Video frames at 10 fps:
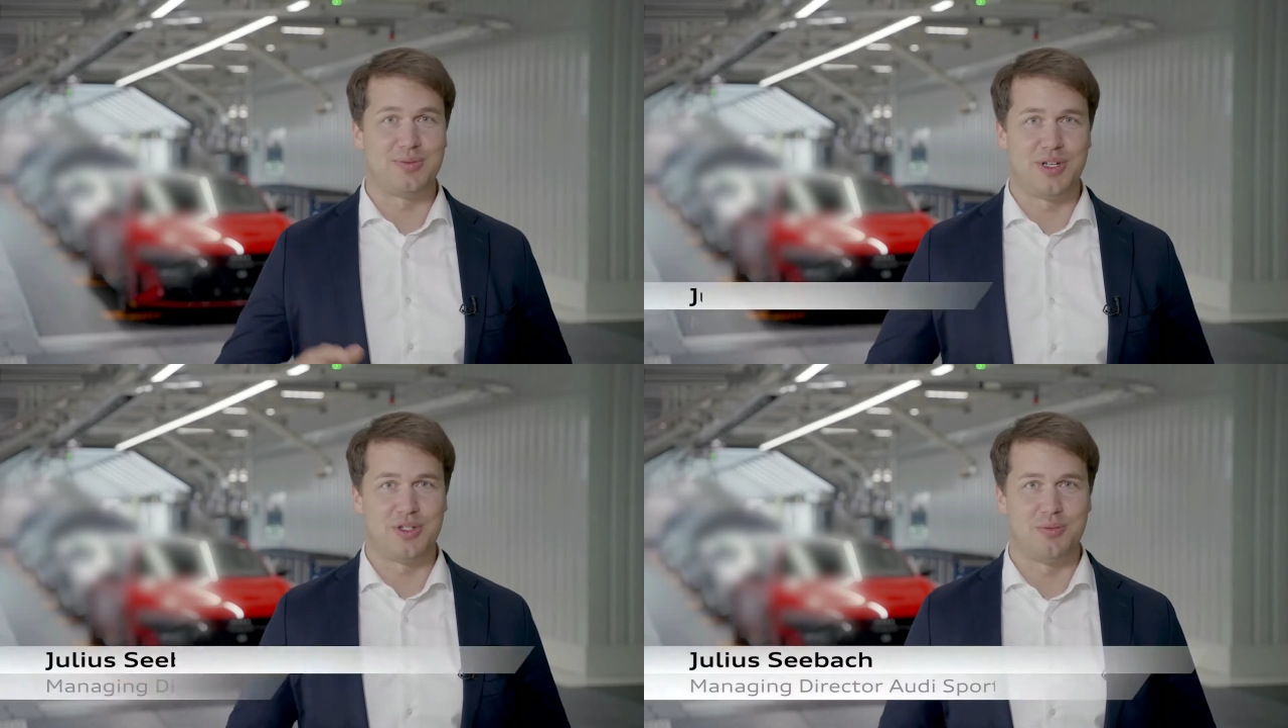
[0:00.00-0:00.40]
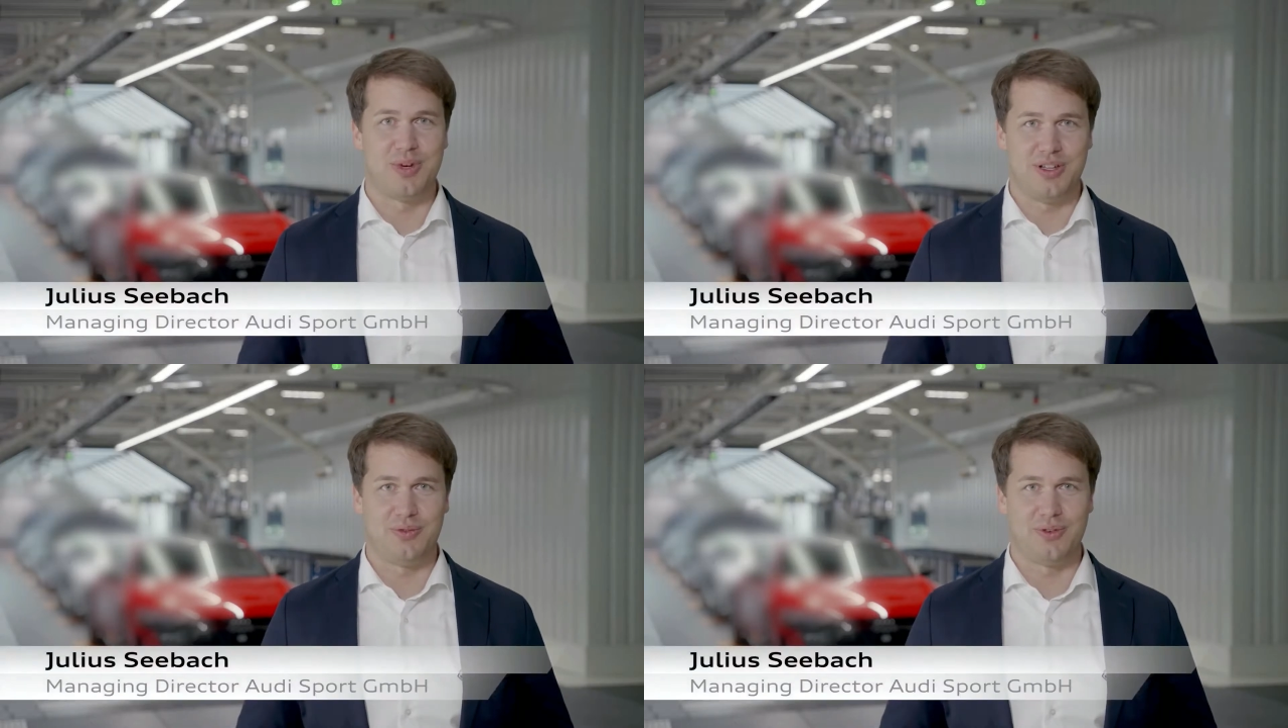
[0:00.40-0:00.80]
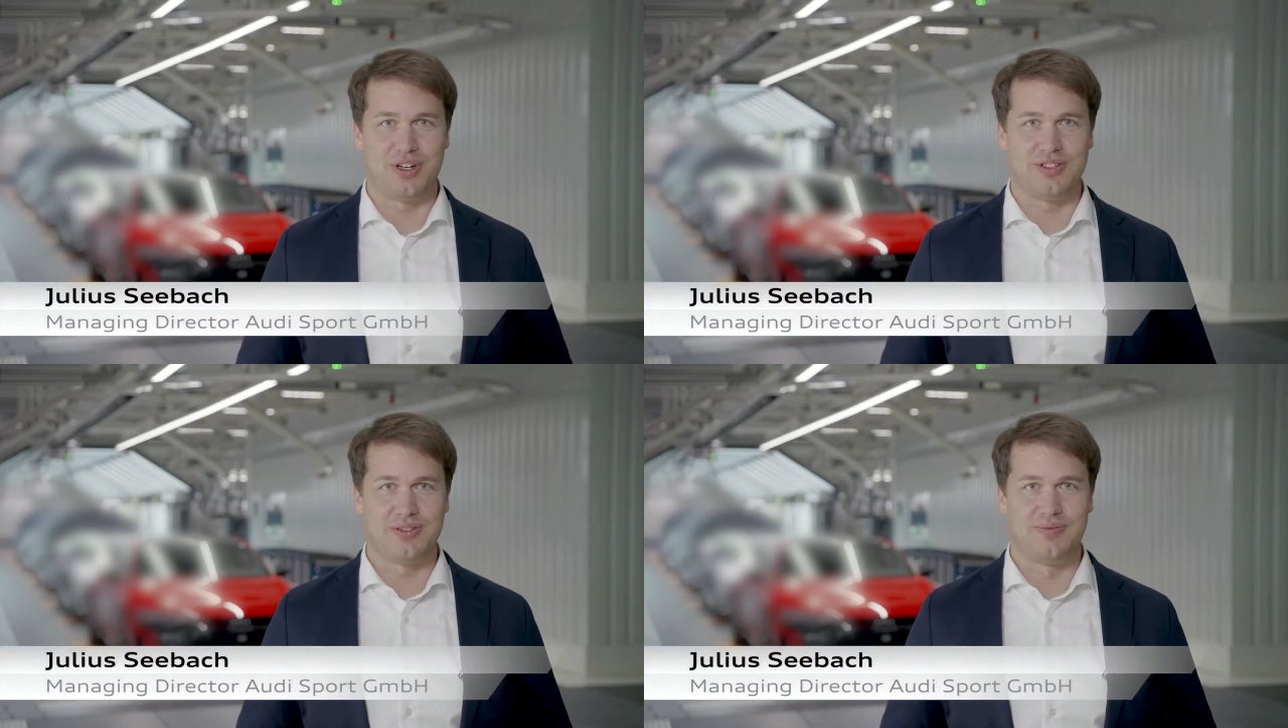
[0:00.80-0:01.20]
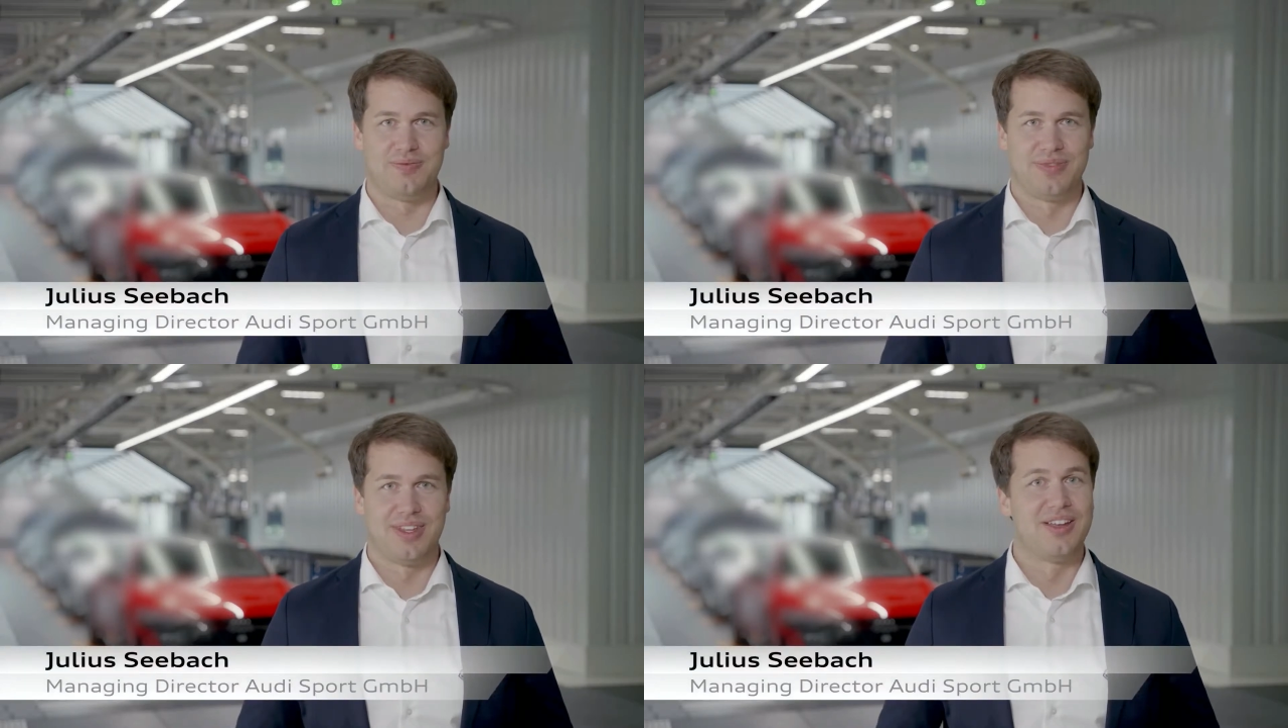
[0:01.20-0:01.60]
special place for us.
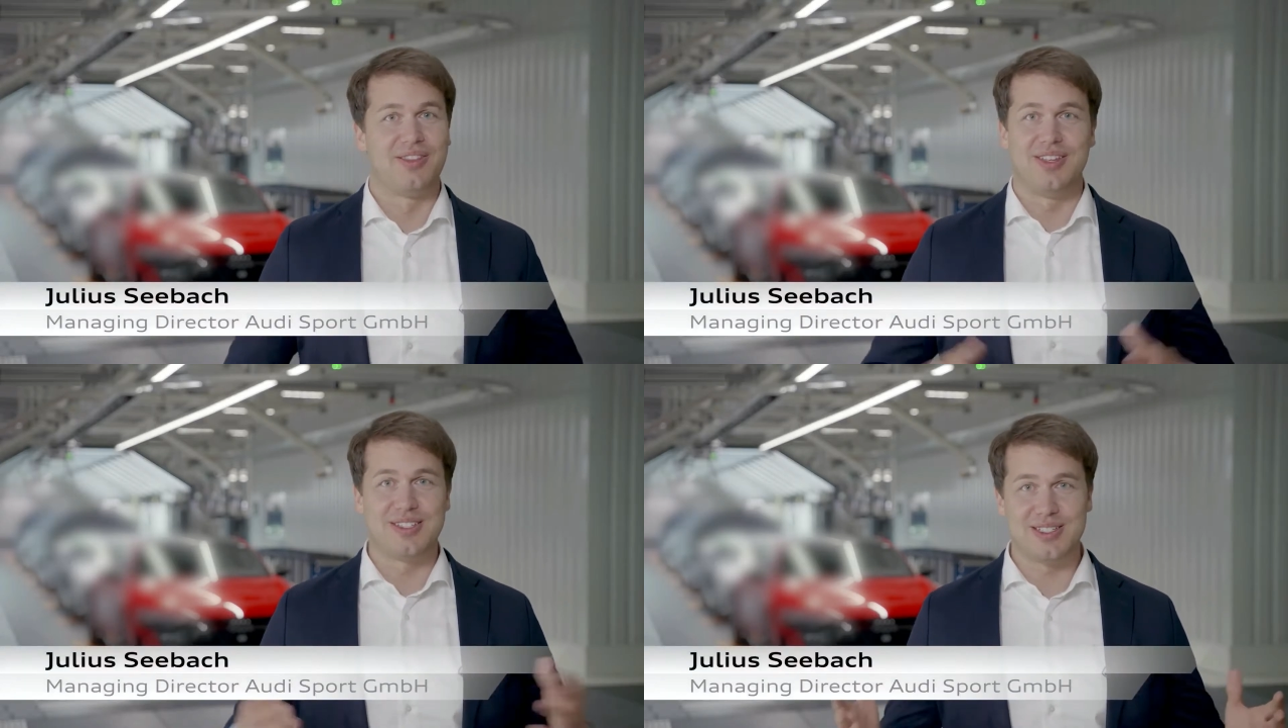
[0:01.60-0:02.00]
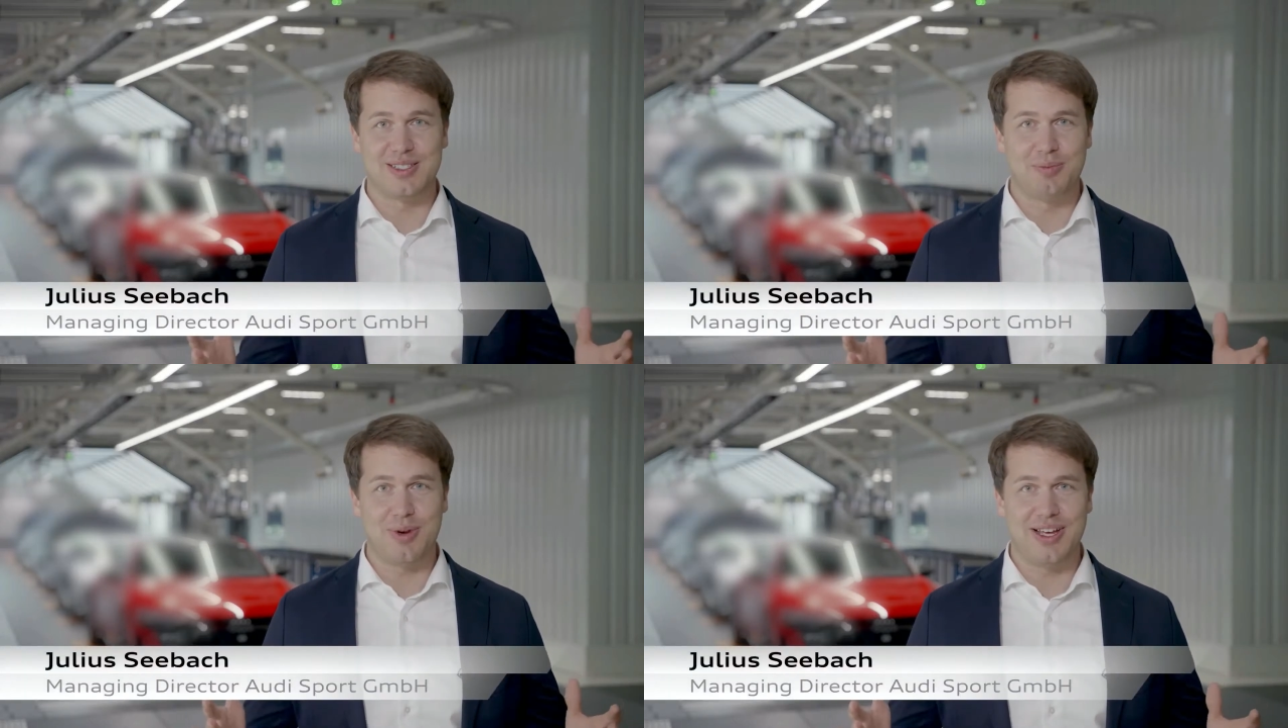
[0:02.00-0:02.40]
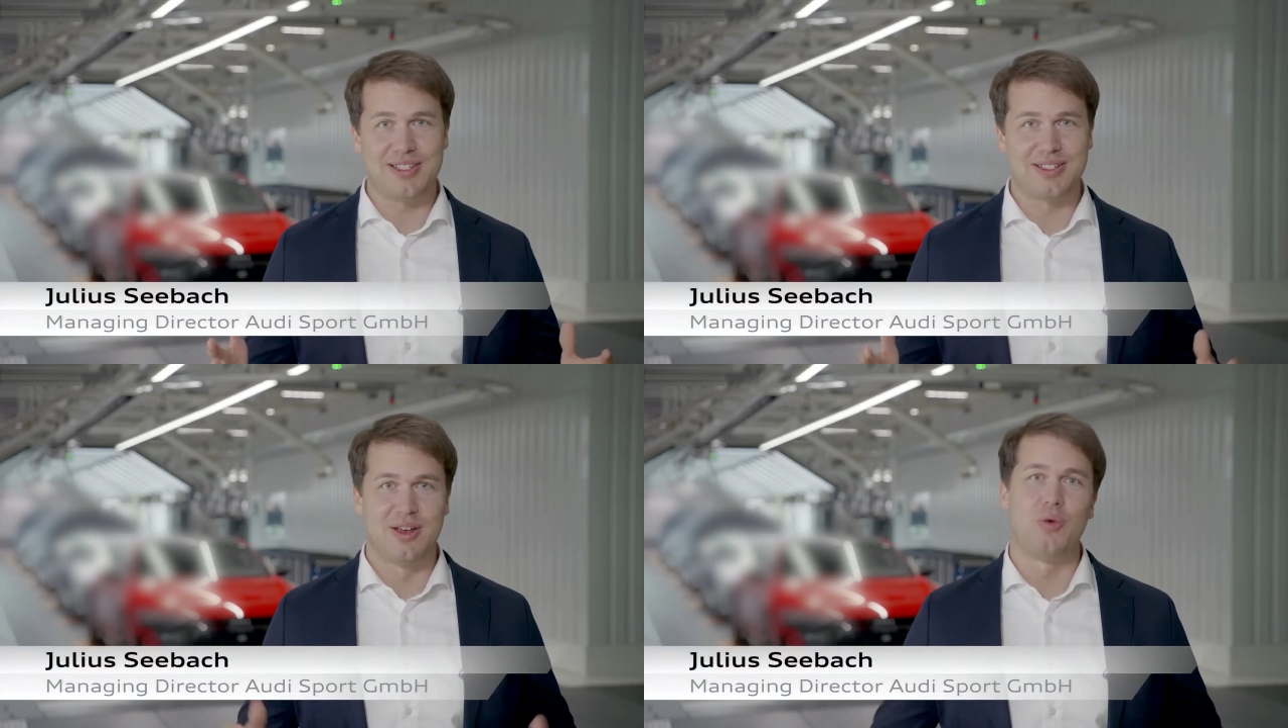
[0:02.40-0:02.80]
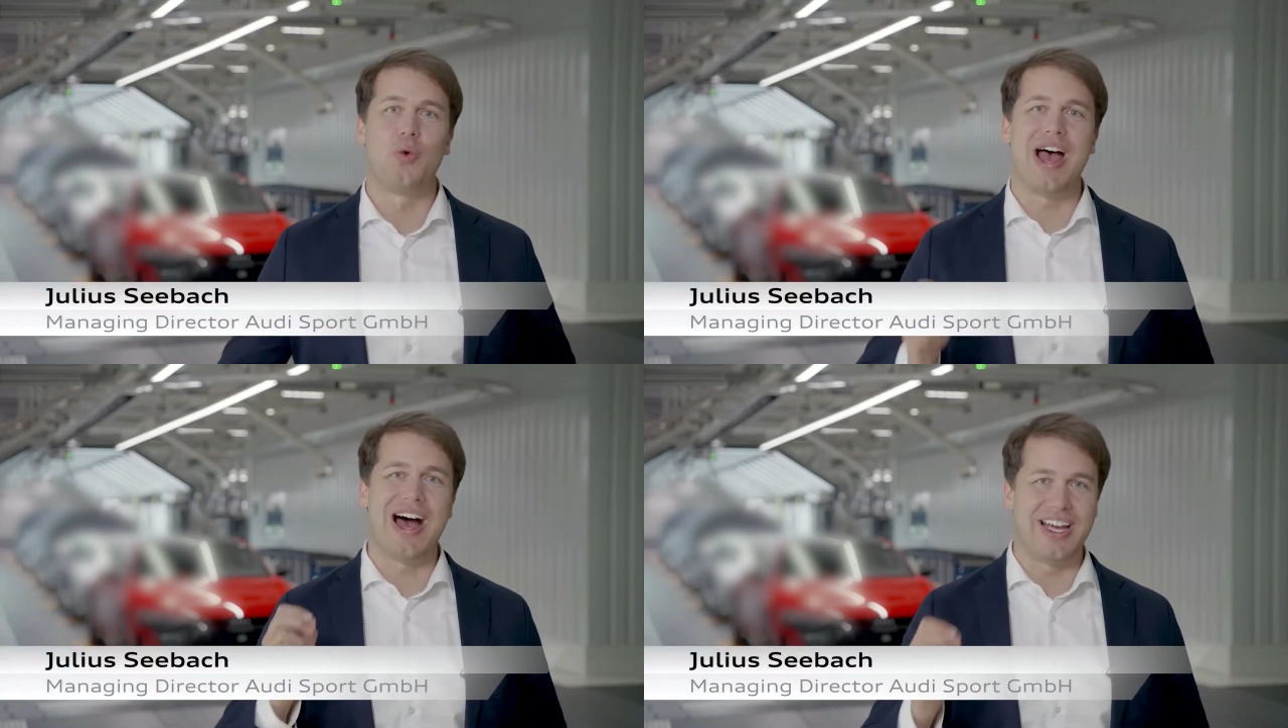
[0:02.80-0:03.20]
This is the place
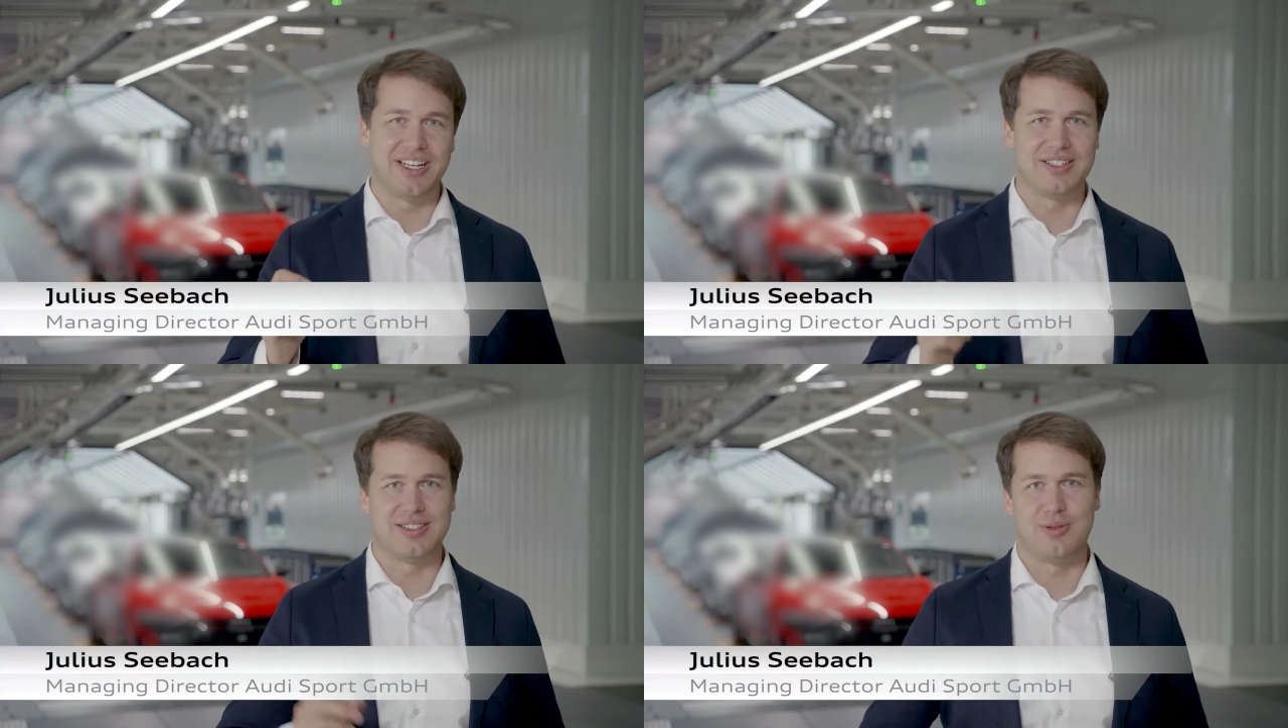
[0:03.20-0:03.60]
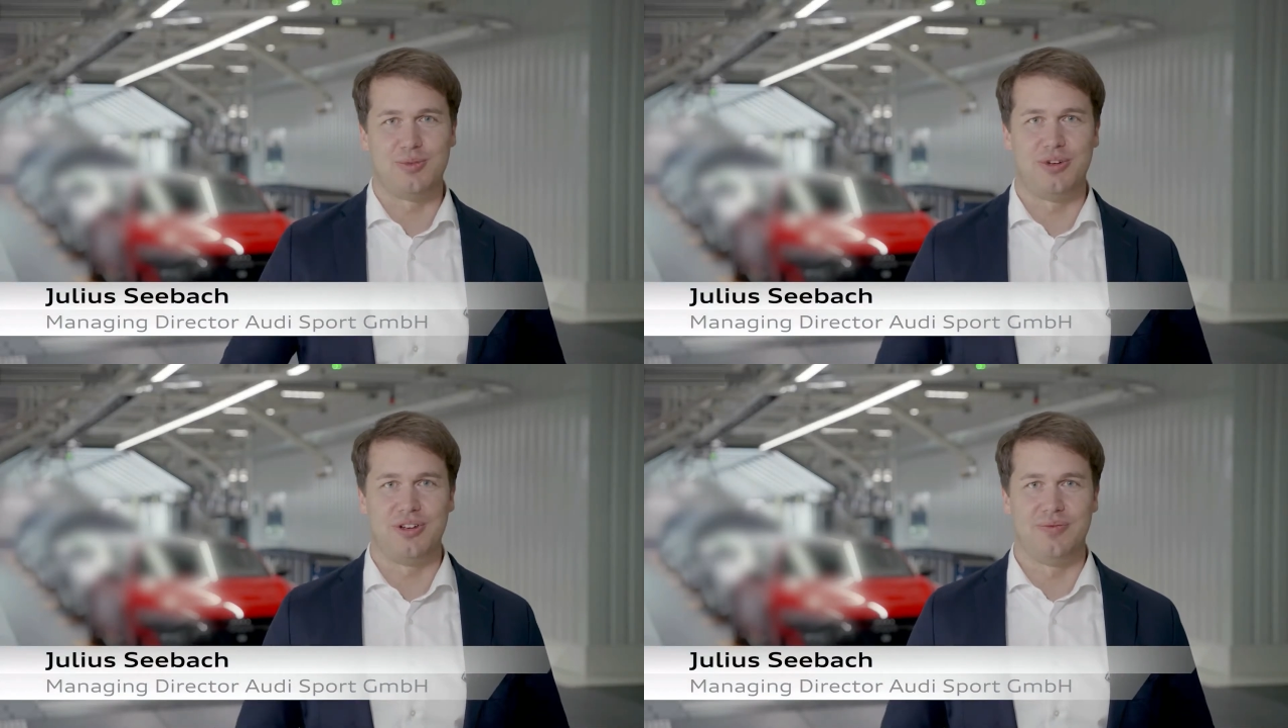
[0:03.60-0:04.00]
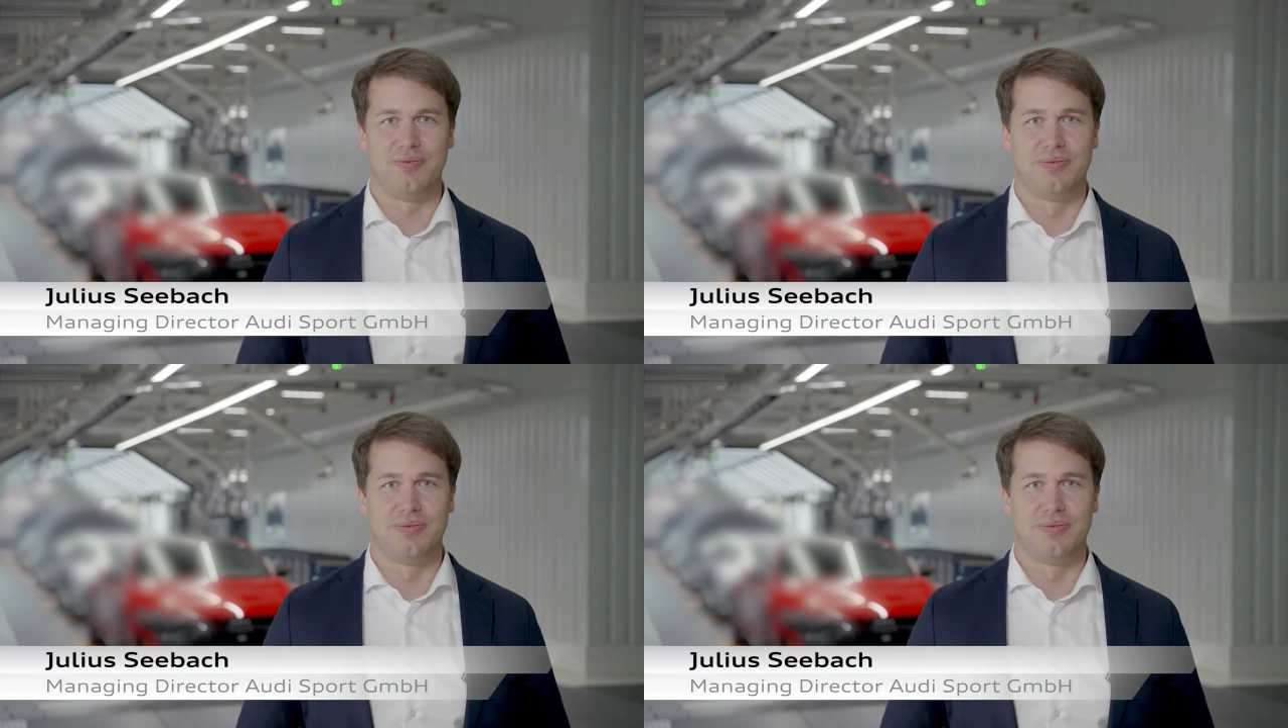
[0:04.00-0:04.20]
where icons are born.